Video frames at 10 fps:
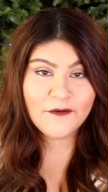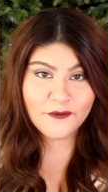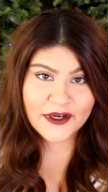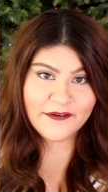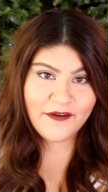
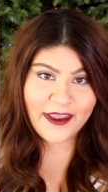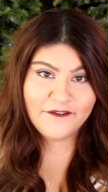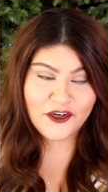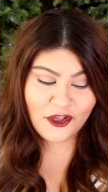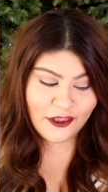
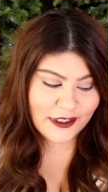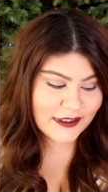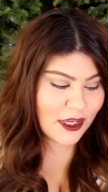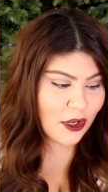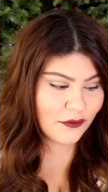
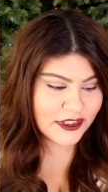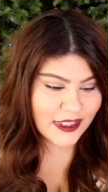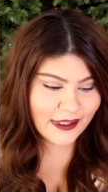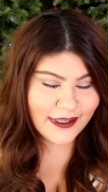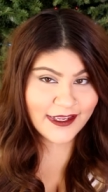$45, which
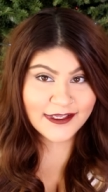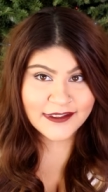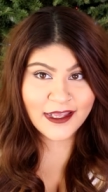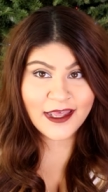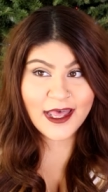I think
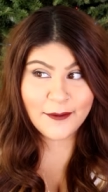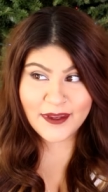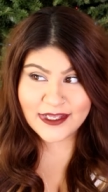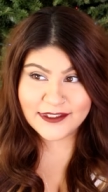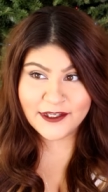is
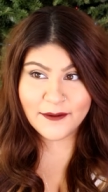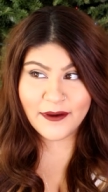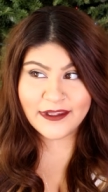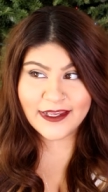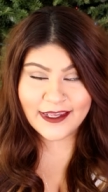amazing. You could
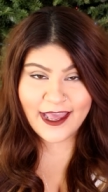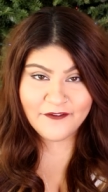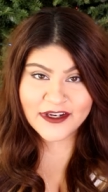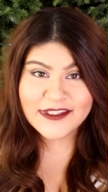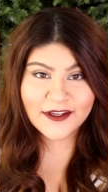buy like
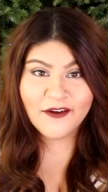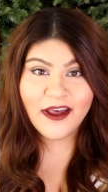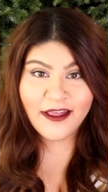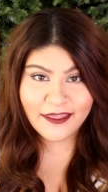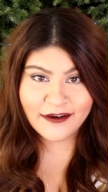every single
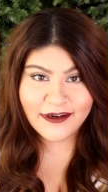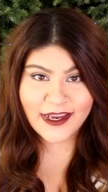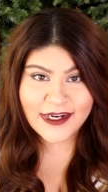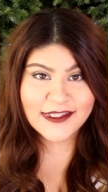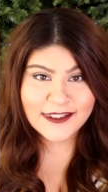color
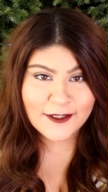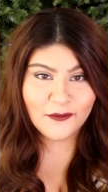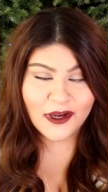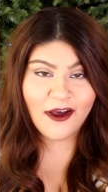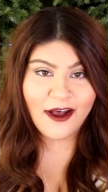and it still
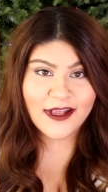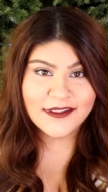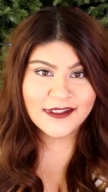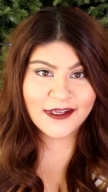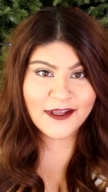won't
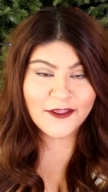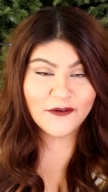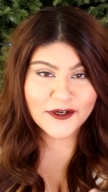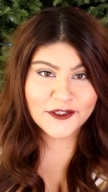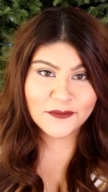cost
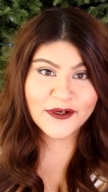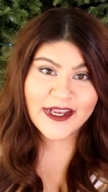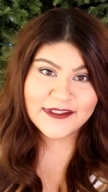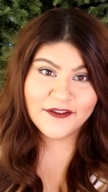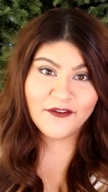the original
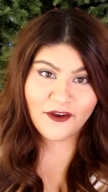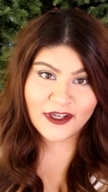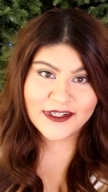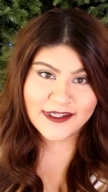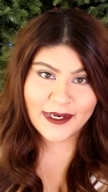price of the
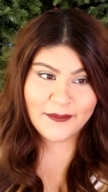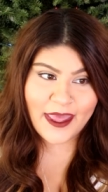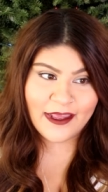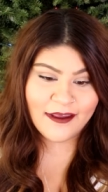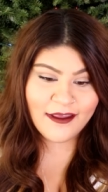fawn design
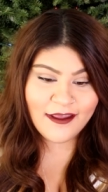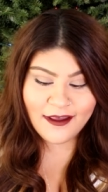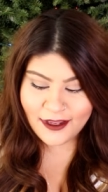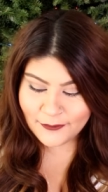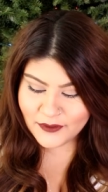bag.
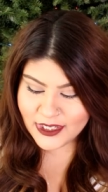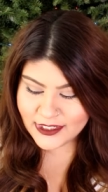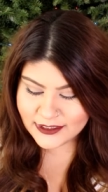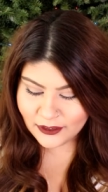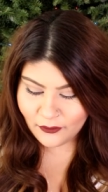Um,
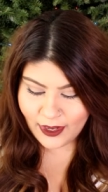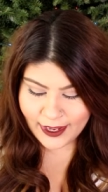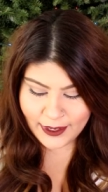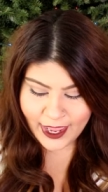so I